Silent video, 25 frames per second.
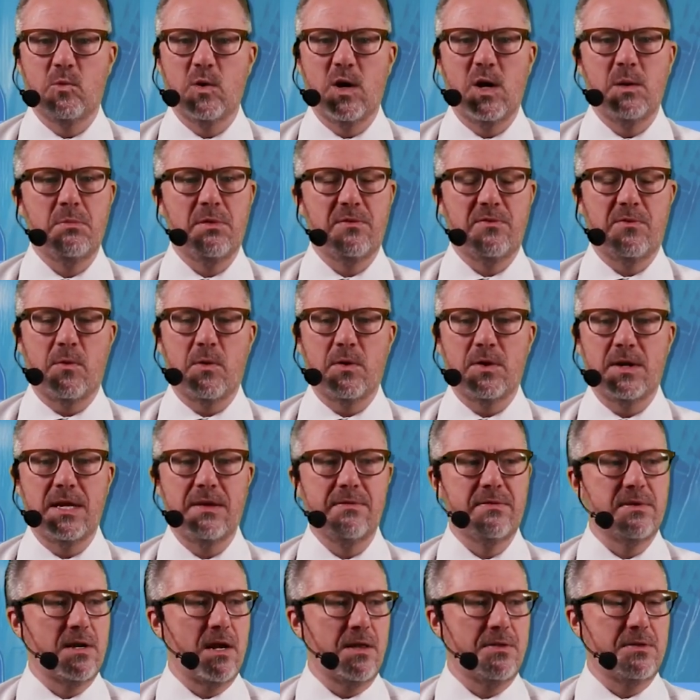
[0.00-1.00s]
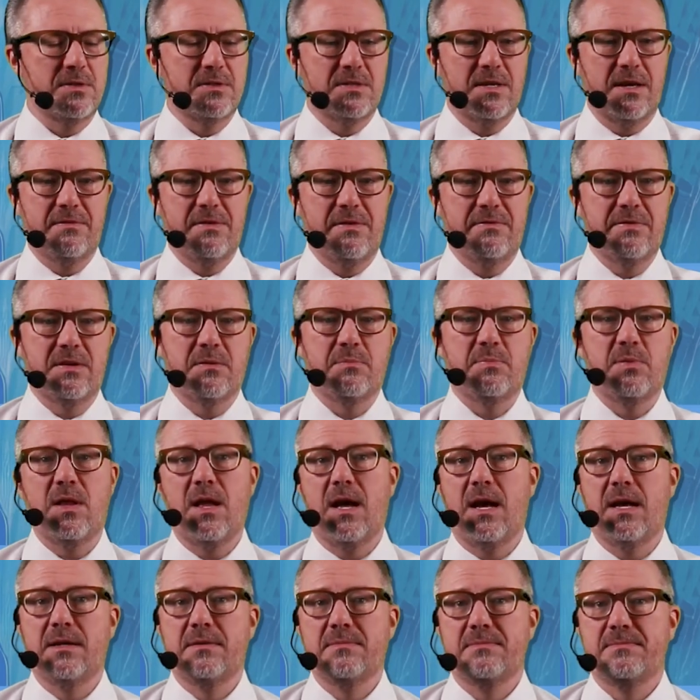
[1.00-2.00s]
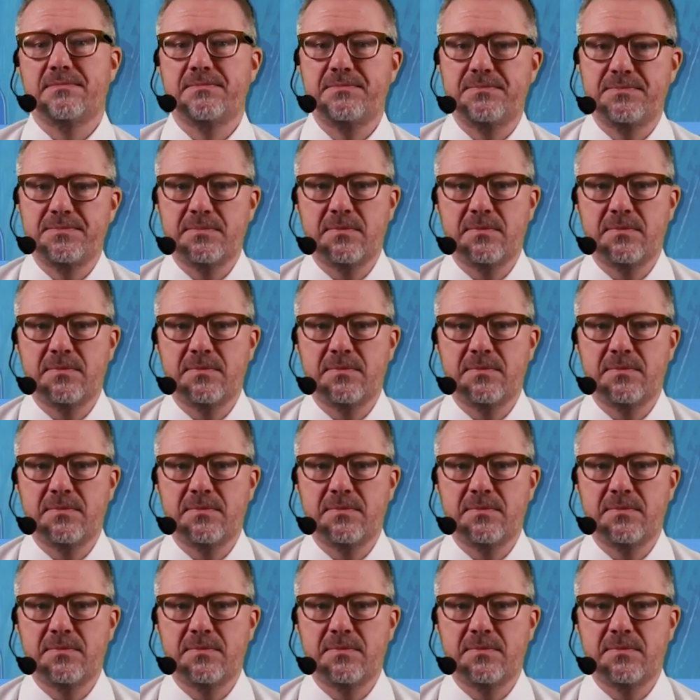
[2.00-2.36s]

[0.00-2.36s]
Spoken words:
well before even others have even applied.